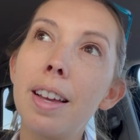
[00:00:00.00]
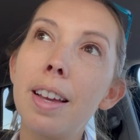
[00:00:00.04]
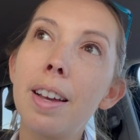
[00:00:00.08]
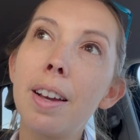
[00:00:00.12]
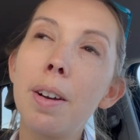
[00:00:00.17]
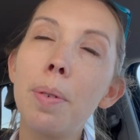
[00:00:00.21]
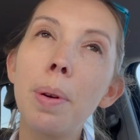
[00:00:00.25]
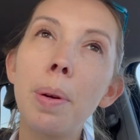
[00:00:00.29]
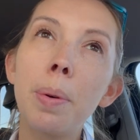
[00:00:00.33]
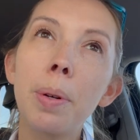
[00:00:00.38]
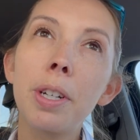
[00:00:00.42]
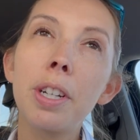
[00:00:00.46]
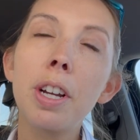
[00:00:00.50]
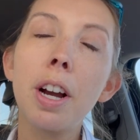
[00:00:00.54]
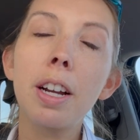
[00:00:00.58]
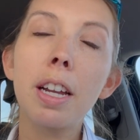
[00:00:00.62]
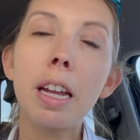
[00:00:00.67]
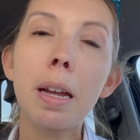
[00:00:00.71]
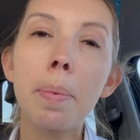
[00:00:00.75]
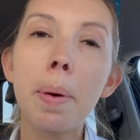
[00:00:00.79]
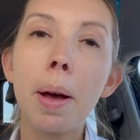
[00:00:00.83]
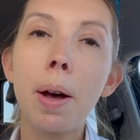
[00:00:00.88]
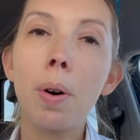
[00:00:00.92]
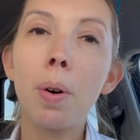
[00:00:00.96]
We were
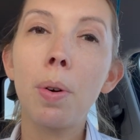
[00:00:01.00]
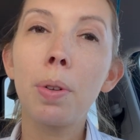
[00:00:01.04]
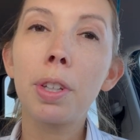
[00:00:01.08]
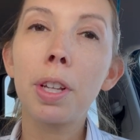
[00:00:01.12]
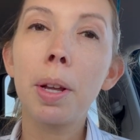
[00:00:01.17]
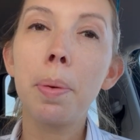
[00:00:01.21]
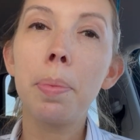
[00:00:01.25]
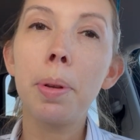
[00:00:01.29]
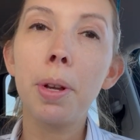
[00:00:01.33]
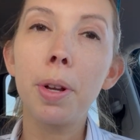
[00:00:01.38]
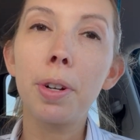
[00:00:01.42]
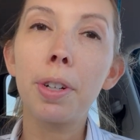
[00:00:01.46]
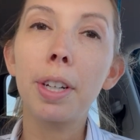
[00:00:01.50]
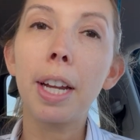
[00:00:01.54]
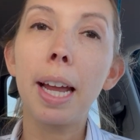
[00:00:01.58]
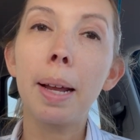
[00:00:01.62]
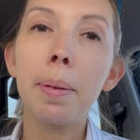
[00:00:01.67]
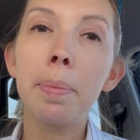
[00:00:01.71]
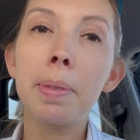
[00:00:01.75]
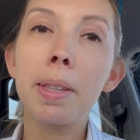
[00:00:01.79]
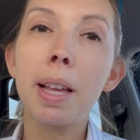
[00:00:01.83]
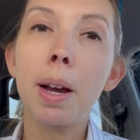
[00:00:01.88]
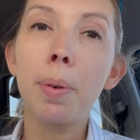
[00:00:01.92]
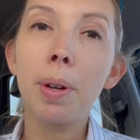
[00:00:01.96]
talking about old computer
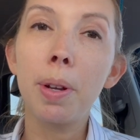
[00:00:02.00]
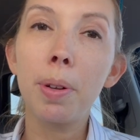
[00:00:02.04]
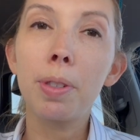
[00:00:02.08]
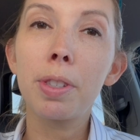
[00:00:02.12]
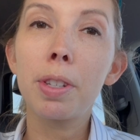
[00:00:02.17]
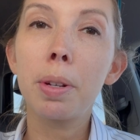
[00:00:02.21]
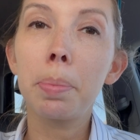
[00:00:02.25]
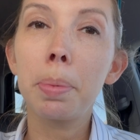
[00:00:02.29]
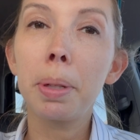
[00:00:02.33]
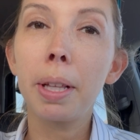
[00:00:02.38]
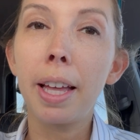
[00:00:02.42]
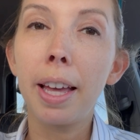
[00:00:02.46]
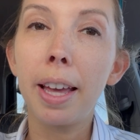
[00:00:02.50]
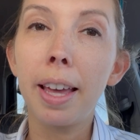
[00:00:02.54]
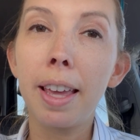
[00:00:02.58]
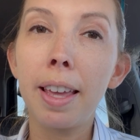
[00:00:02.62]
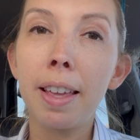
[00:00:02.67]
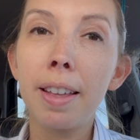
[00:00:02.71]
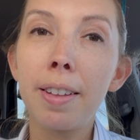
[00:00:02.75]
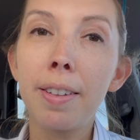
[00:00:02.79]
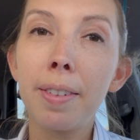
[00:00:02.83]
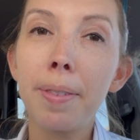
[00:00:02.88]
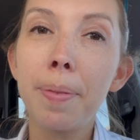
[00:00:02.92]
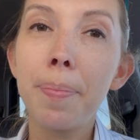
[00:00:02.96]
games that we used to
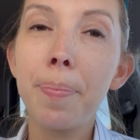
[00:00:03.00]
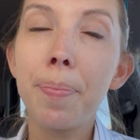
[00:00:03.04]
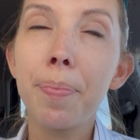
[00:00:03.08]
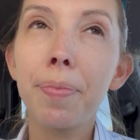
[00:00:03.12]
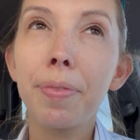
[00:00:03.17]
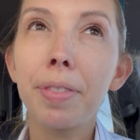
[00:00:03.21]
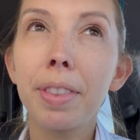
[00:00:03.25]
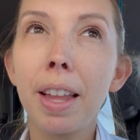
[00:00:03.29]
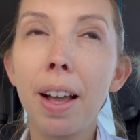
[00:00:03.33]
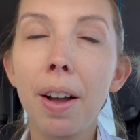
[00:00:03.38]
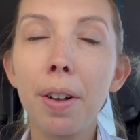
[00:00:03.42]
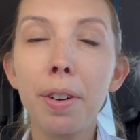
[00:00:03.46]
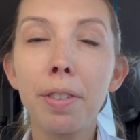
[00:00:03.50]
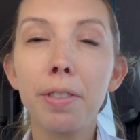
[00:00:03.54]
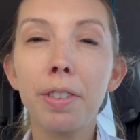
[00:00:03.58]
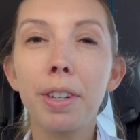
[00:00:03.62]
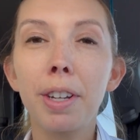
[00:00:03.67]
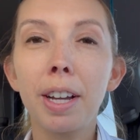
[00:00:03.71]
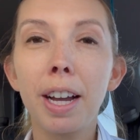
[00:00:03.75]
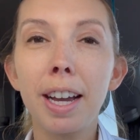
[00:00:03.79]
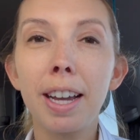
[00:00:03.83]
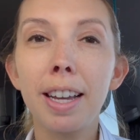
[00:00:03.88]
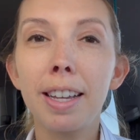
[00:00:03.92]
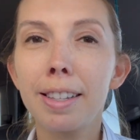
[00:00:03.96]
play. I don't know if you
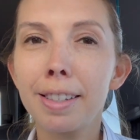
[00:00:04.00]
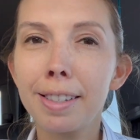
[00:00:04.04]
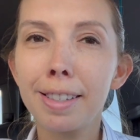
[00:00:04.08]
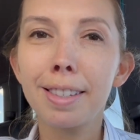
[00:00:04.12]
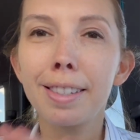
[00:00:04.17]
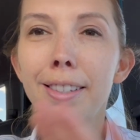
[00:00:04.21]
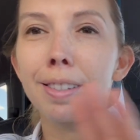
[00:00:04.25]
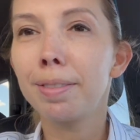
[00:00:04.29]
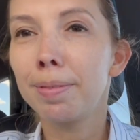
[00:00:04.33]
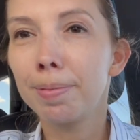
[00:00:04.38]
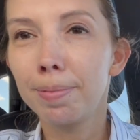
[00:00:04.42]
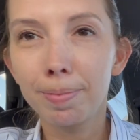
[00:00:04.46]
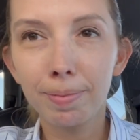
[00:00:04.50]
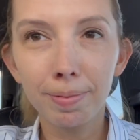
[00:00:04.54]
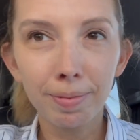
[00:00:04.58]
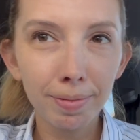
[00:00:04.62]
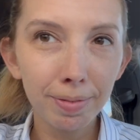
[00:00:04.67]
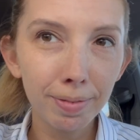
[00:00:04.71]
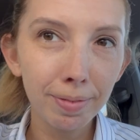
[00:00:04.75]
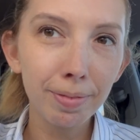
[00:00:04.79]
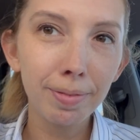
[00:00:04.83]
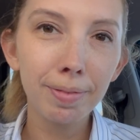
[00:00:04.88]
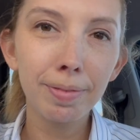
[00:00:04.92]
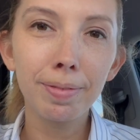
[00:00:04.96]
guys
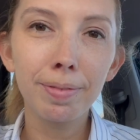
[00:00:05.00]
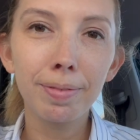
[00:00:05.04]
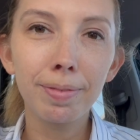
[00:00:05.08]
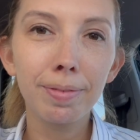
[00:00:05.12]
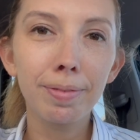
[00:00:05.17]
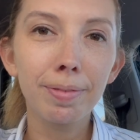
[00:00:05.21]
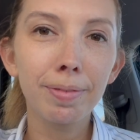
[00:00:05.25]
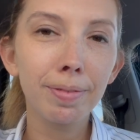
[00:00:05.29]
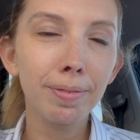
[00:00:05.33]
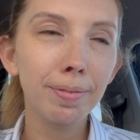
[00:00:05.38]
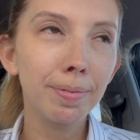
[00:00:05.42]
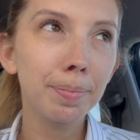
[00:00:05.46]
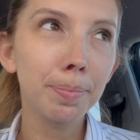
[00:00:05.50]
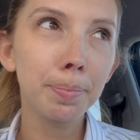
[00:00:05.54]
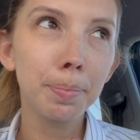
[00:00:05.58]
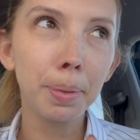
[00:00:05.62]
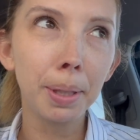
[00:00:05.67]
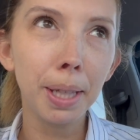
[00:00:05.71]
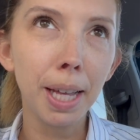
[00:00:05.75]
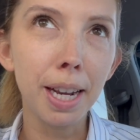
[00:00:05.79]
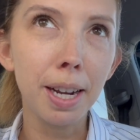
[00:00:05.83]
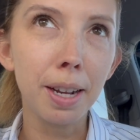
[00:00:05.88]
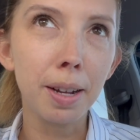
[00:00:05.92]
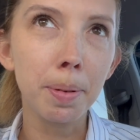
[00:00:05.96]

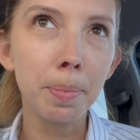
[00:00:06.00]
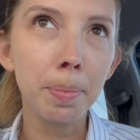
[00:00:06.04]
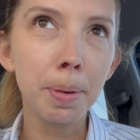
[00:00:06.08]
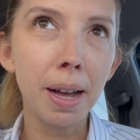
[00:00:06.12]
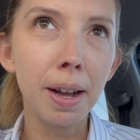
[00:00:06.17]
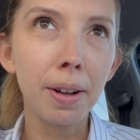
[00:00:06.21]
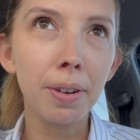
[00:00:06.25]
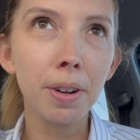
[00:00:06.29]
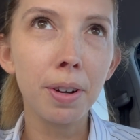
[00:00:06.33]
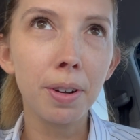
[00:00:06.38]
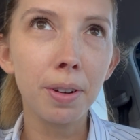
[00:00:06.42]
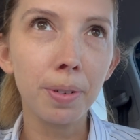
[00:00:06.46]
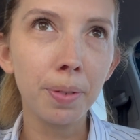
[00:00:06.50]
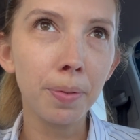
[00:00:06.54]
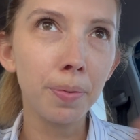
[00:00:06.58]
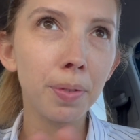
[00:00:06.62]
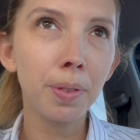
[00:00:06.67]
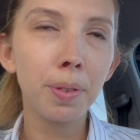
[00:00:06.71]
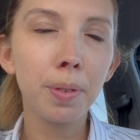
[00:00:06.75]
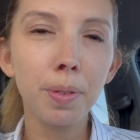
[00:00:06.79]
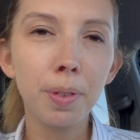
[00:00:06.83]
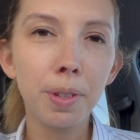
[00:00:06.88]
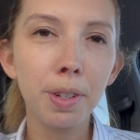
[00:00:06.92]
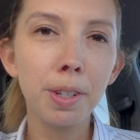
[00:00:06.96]
played them. I don't know,
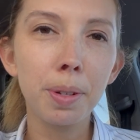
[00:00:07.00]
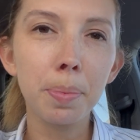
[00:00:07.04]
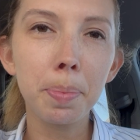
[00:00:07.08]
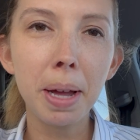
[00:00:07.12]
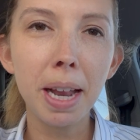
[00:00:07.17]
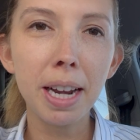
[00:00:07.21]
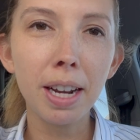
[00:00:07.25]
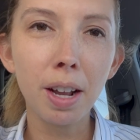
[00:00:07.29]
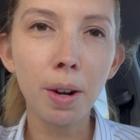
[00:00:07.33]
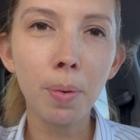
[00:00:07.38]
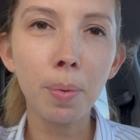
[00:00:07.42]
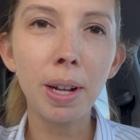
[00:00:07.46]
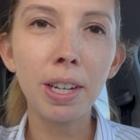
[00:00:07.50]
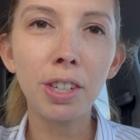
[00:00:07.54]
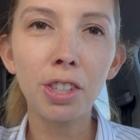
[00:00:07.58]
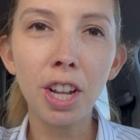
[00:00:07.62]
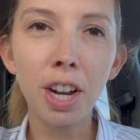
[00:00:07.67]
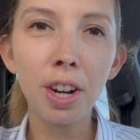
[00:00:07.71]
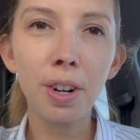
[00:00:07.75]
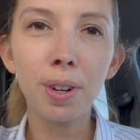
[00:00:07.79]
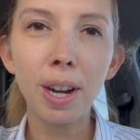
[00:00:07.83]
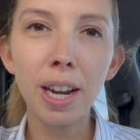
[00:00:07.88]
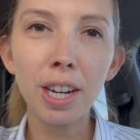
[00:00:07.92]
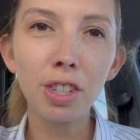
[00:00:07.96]
depending on what
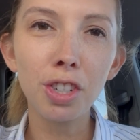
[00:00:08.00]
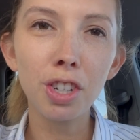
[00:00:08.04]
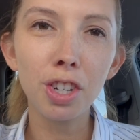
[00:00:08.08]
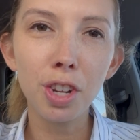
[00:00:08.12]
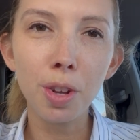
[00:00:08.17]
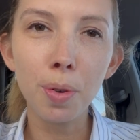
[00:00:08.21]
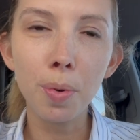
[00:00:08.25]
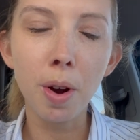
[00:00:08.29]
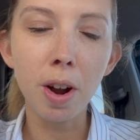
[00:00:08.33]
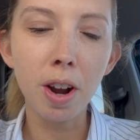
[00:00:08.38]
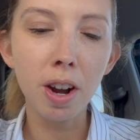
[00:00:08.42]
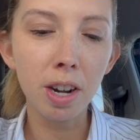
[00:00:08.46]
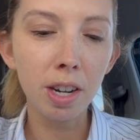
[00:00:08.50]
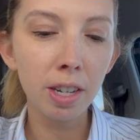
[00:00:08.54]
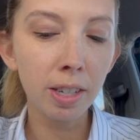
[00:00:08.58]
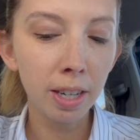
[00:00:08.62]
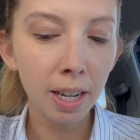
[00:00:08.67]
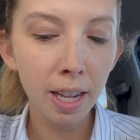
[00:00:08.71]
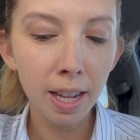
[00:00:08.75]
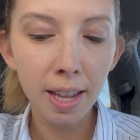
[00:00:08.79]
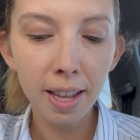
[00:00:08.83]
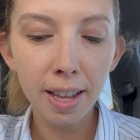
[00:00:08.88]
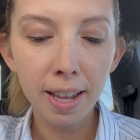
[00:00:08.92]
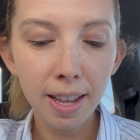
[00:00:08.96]
generation you are.
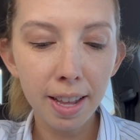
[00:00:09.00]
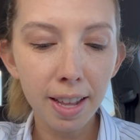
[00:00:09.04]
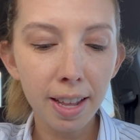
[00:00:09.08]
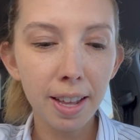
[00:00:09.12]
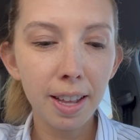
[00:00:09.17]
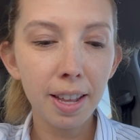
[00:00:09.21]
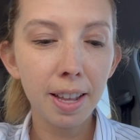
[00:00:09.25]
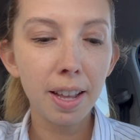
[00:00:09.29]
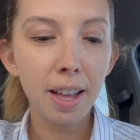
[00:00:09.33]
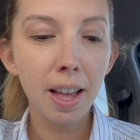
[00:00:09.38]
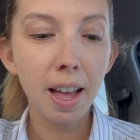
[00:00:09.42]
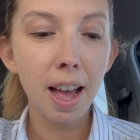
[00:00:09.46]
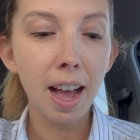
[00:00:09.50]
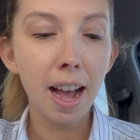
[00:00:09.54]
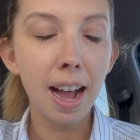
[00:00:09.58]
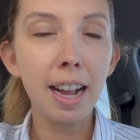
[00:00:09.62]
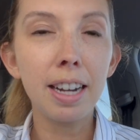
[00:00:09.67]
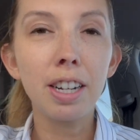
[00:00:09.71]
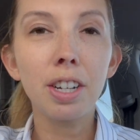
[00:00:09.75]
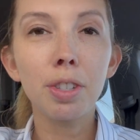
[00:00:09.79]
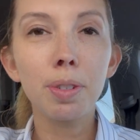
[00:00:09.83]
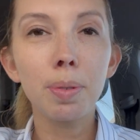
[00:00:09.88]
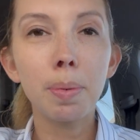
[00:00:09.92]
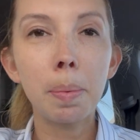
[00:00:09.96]
I
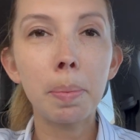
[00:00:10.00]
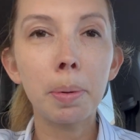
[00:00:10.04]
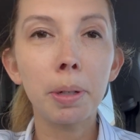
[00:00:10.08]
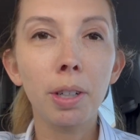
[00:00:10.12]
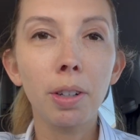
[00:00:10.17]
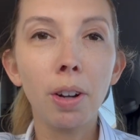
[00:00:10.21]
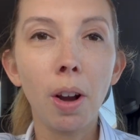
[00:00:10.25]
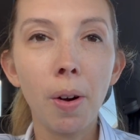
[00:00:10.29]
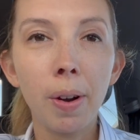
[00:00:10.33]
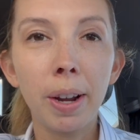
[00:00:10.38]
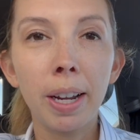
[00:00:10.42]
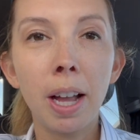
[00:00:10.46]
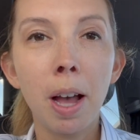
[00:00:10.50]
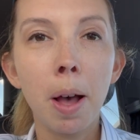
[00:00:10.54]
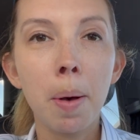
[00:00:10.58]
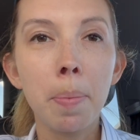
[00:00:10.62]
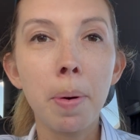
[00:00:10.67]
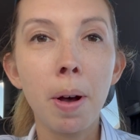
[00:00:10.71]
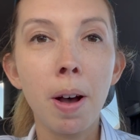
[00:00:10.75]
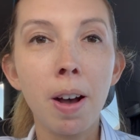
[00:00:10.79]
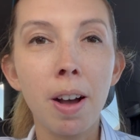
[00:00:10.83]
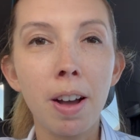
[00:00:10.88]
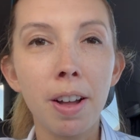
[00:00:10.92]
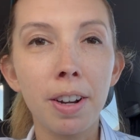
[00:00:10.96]
just remember growing up
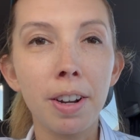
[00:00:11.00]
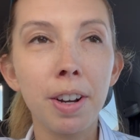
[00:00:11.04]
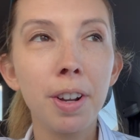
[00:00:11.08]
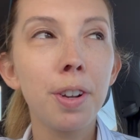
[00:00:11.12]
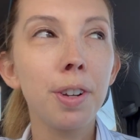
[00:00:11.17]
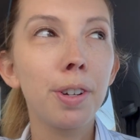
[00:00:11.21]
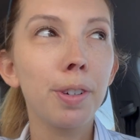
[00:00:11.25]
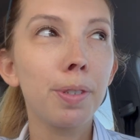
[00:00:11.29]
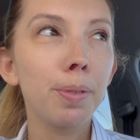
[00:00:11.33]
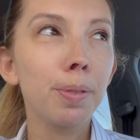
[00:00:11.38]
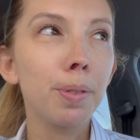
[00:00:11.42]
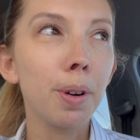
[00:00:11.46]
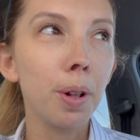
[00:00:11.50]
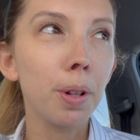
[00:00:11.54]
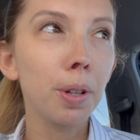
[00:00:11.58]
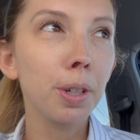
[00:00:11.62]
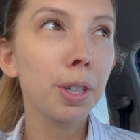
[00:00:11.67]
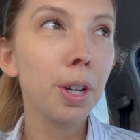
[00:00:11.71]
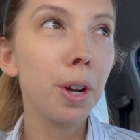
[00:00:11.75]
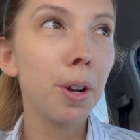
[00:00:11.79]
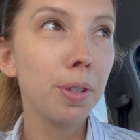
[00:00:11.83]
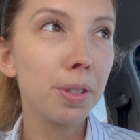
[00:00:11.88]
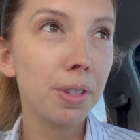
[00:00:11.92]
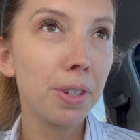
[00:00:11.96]
on Roller
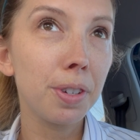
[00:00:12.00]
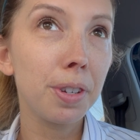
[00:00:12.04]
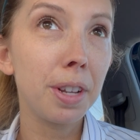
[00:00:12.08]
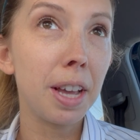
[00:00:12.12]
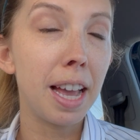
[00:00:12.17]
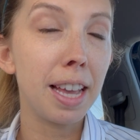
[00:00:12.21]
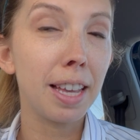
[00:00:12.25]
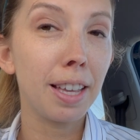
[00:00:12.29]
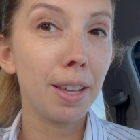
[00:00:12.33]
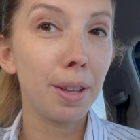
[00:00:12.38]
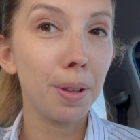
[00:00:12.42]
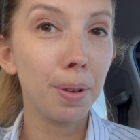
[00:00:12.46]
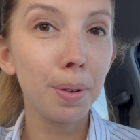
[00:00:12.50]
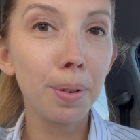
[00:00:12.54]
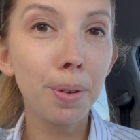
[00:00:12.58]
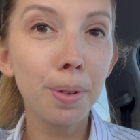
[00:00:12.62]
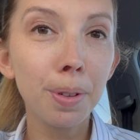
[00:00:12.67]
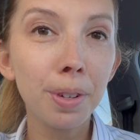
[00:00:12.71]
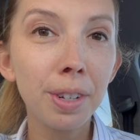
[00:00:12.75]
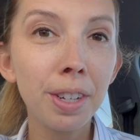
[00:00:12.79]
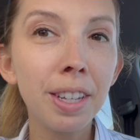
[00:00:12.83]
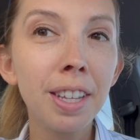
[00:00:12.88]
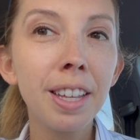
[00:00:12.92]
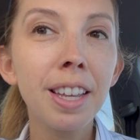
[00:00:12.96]
Coaster
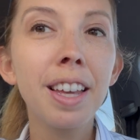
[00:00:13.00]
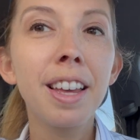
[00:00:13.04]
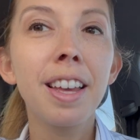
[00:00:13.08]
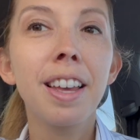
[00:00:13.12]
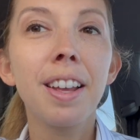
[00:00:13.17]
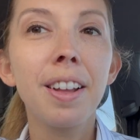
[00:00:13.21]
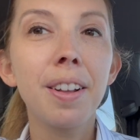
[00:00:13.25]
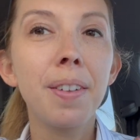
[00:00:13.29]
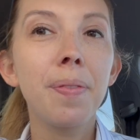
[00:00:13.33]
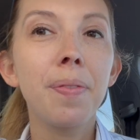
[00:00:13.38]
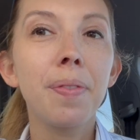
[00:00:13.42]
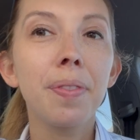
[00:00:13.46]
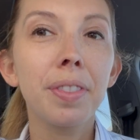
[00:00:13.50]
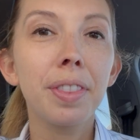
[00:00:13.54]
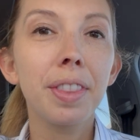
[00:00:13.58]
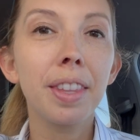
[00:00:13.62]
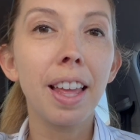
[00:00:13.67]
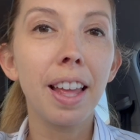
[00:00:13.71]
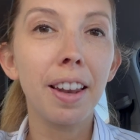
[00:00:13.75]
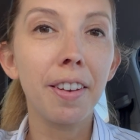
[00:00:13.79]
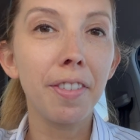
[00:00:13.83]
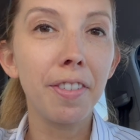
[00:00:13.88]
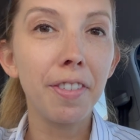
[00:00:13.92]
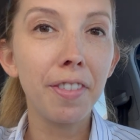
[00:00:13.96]
Tycoon
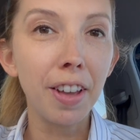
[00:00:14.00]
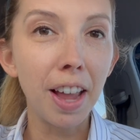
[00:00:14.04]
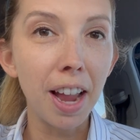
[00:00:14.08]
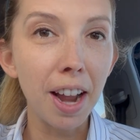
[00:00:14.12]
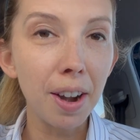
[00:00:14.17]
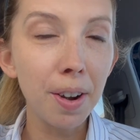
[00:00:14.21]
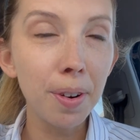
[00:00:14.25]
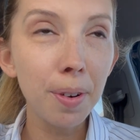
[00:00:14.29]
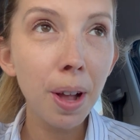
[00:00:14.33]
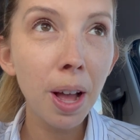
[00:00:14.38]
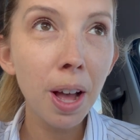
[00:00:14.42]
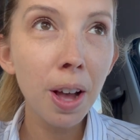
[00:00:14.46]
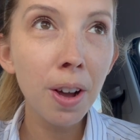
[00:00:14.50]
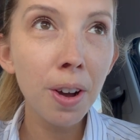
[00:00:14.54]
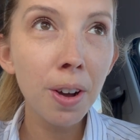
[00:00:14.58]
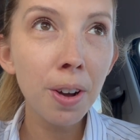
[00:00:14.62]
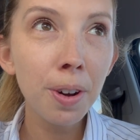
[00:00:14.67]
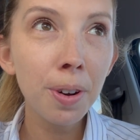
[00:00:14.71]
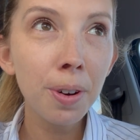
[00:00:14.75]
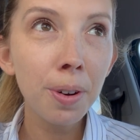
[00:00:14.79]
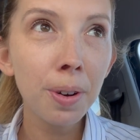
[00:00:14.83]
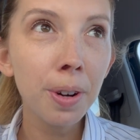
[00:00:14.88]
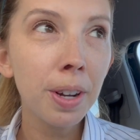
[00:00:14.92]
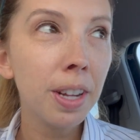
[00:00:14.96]
and
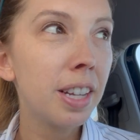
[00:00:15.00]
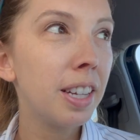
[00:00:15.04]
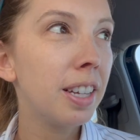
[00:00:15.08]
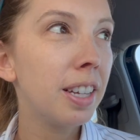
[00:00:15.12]
Pharaoh.